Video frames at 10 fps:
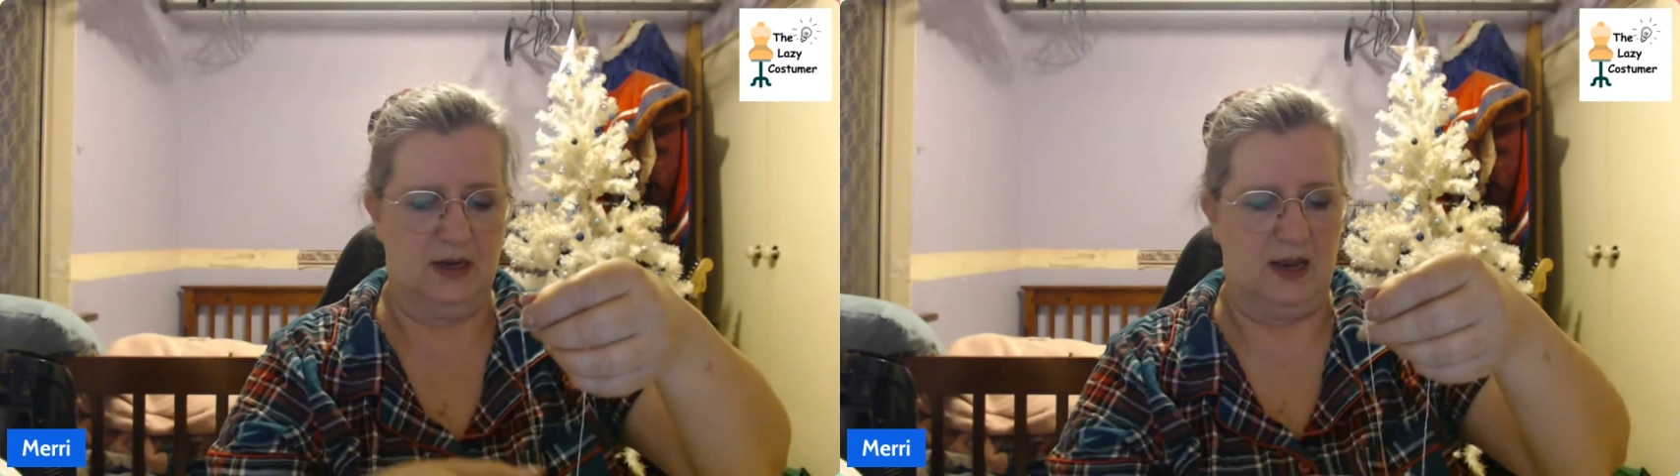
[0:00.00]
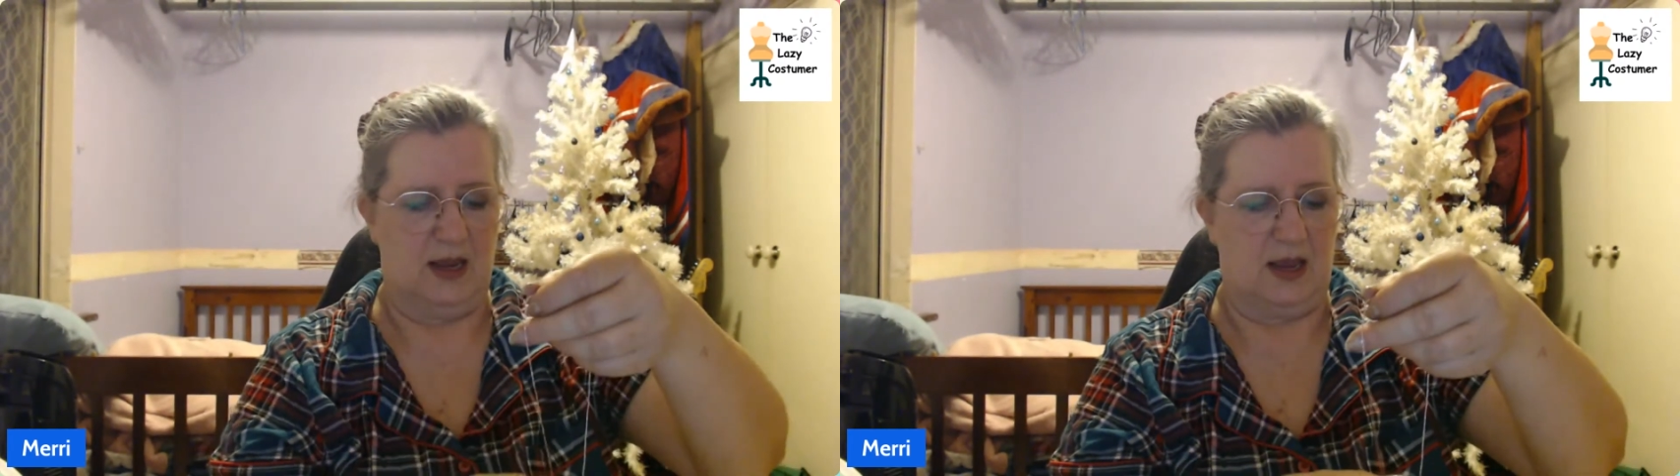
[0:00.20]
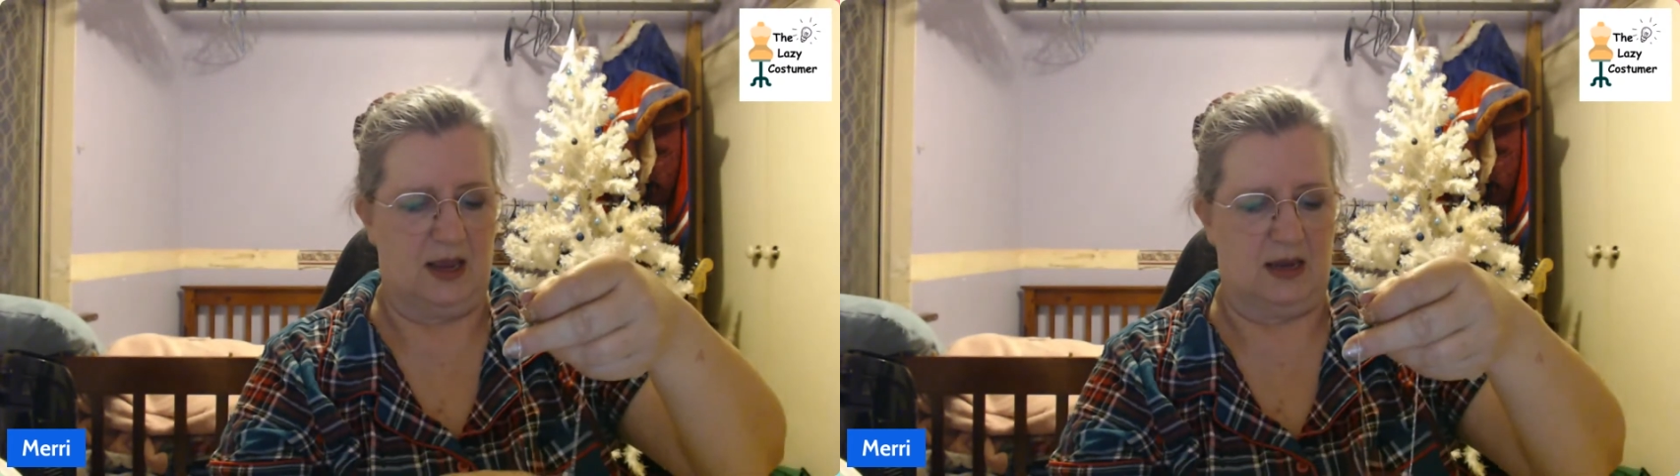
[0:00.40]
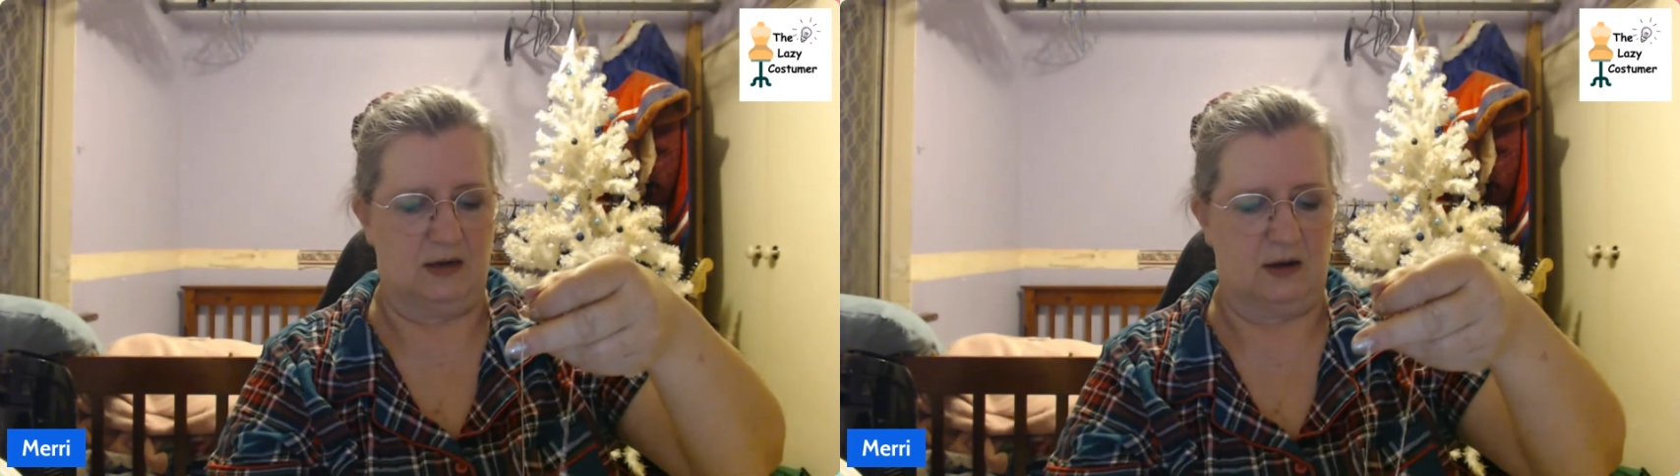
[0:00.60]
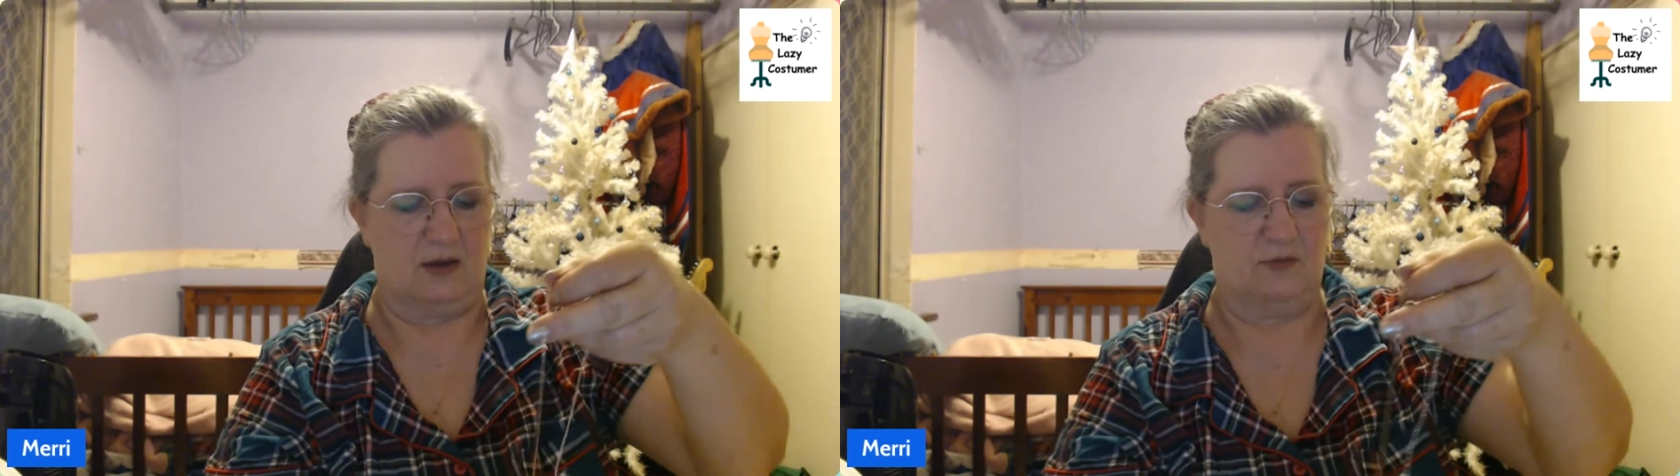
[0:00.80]
and
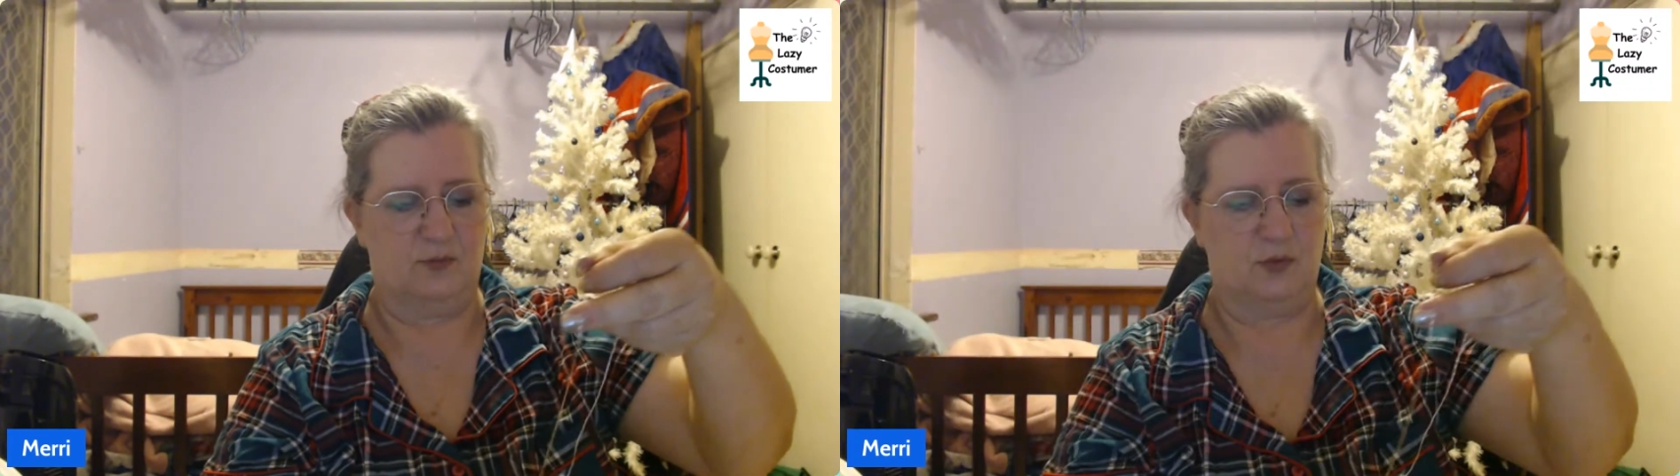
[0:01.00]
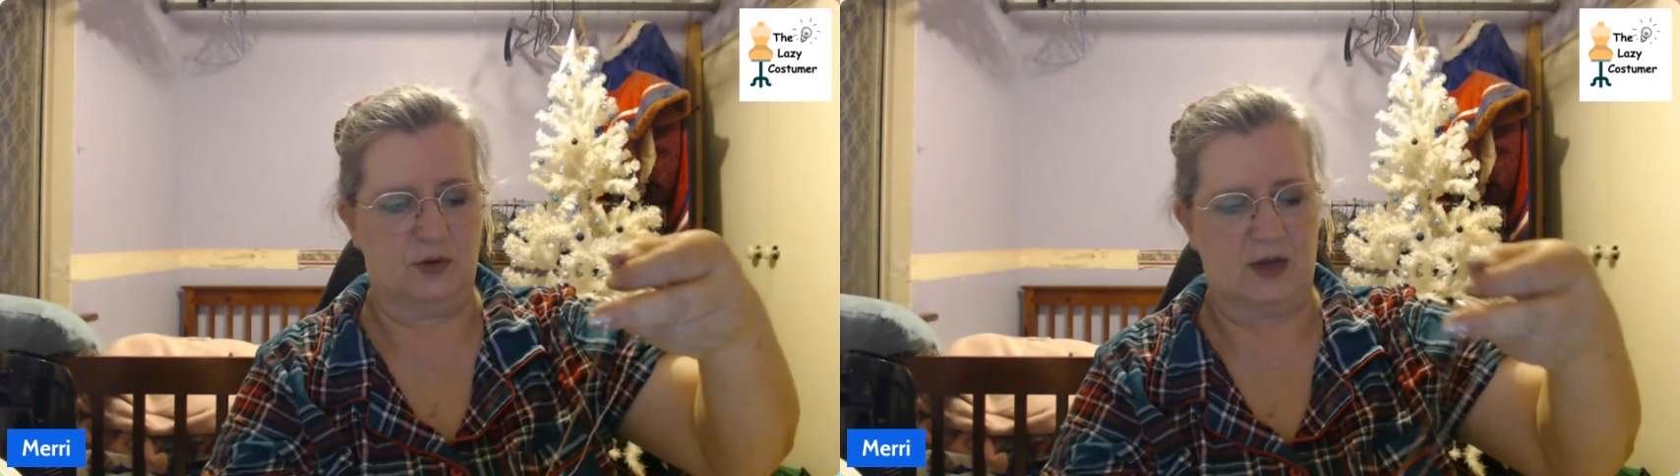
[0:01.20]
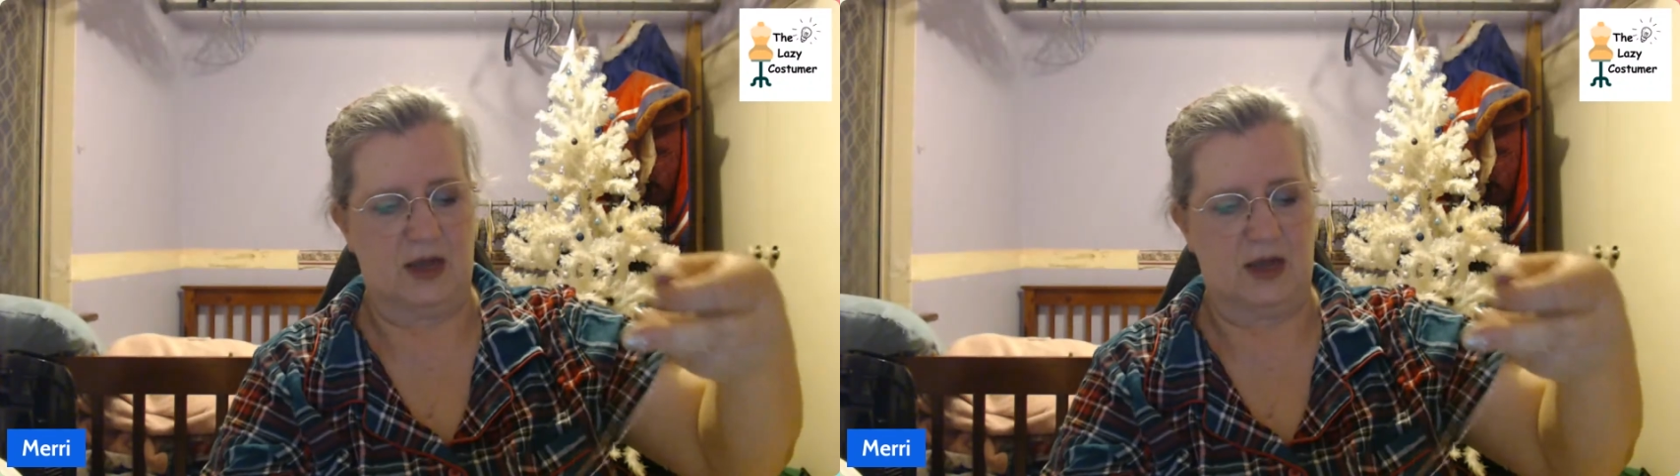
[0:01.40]
I've put a